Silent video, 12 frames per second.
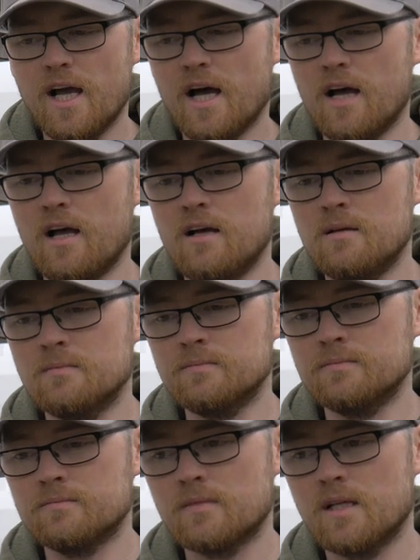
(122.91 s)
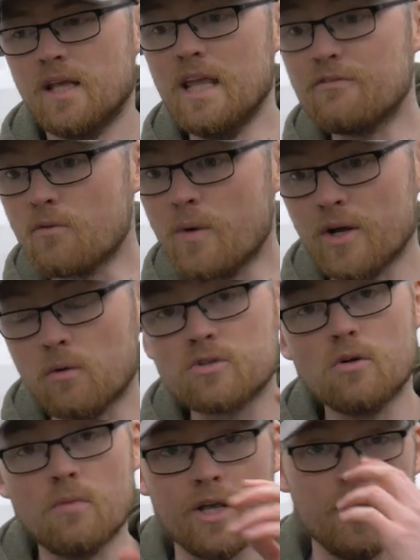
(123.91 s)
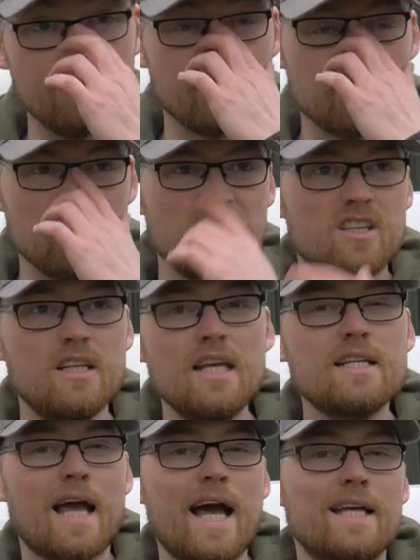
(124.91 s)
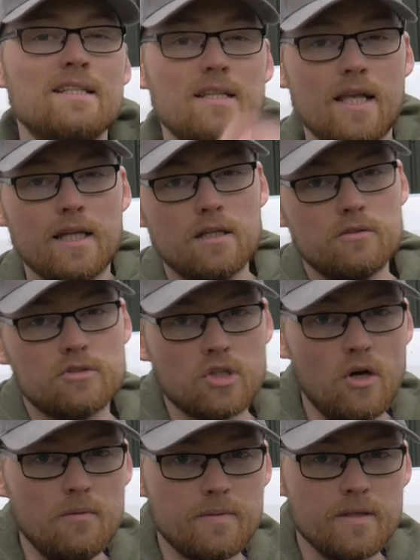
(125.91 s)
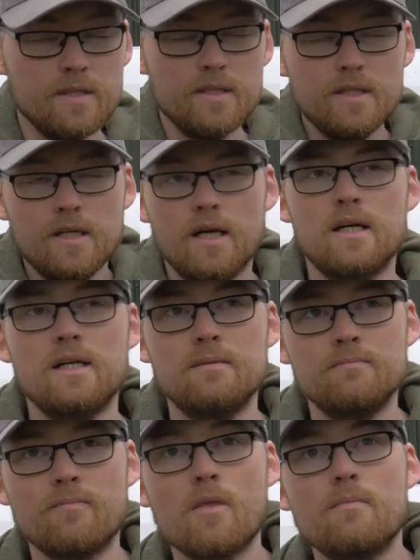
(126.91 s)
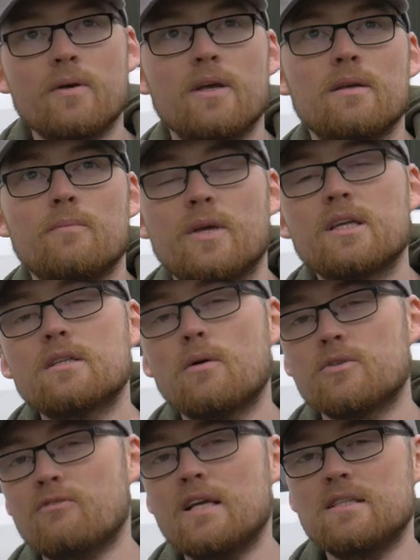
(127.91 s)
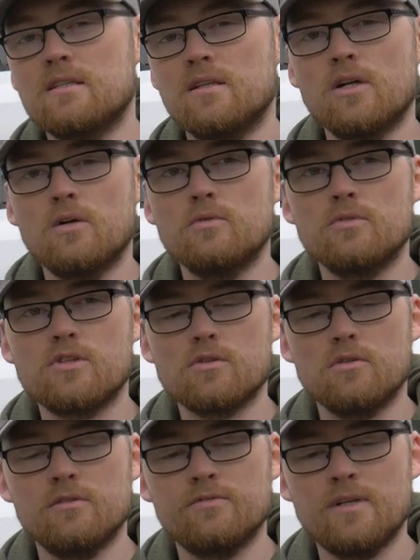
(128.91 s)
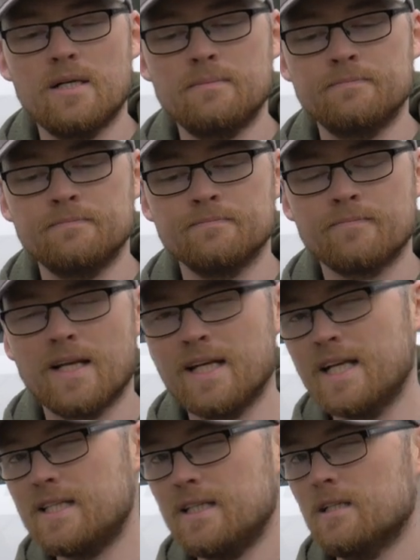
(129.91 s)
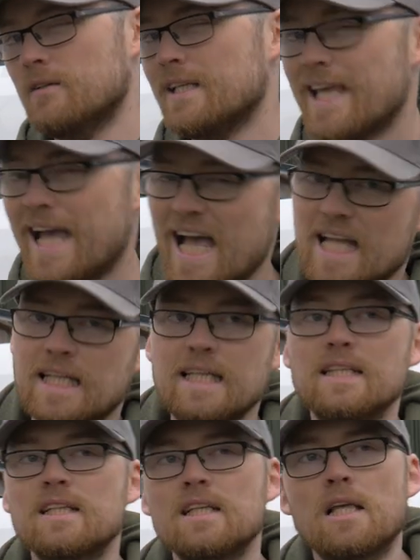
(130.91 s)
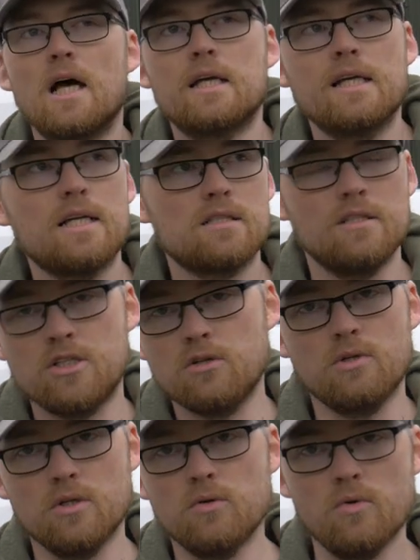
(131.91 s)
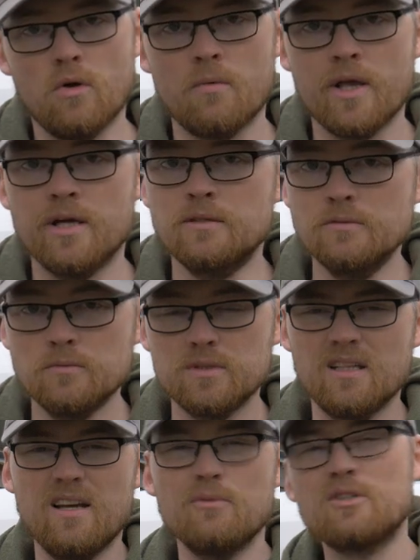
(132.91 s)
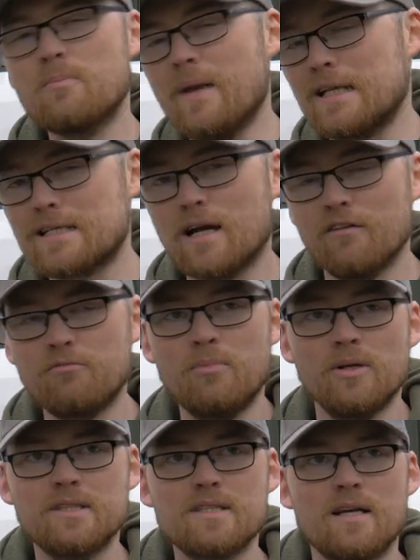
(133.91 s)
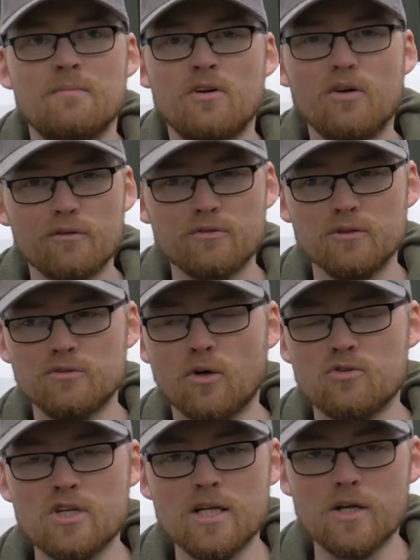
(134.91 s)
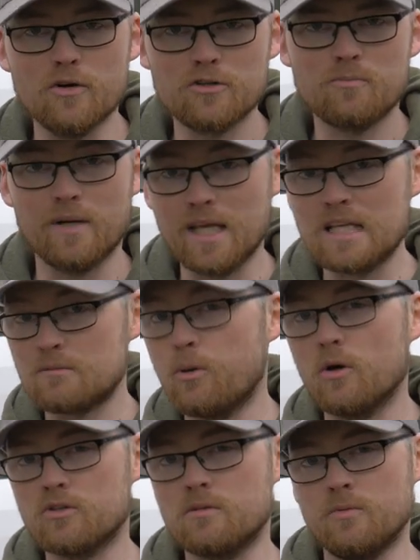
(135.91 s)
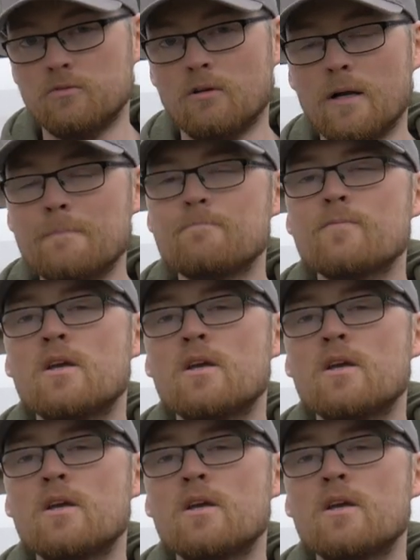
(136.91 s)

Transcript: even when I was on my own, because you need a hand to get it on top. But because I was racing an old sort of an 89 Cali, I could actually do it all on my own. It was a bit tough, but I got a few dodgy looks, but it is possible, right?